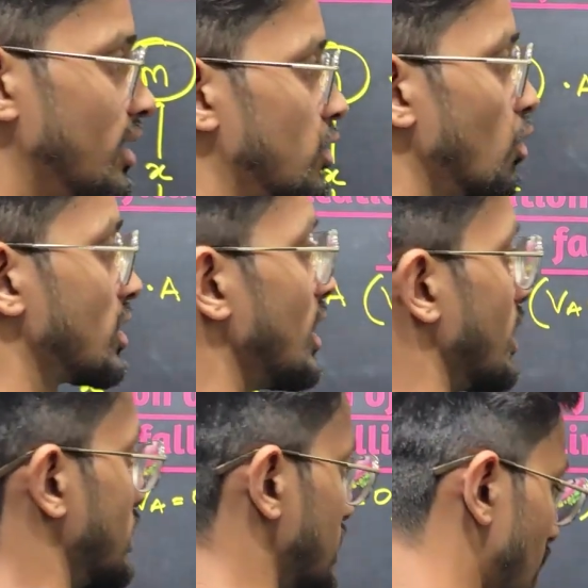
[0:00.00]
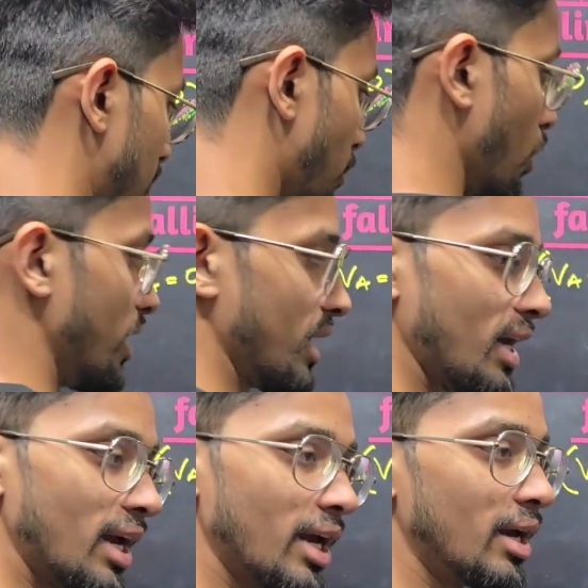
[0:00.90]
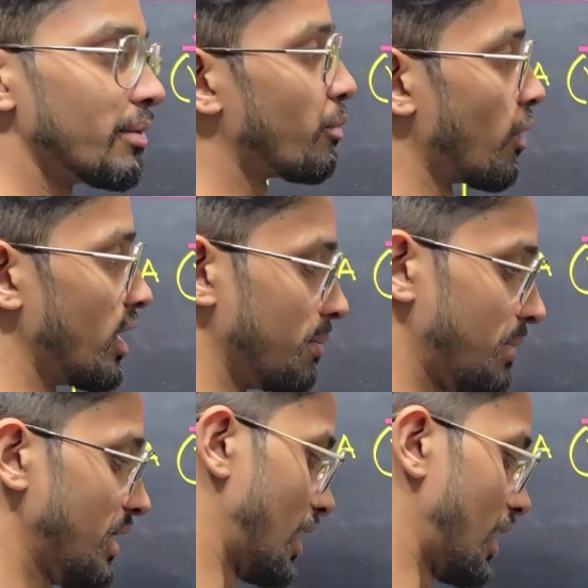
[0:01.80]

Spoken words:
total energies at point A, point B,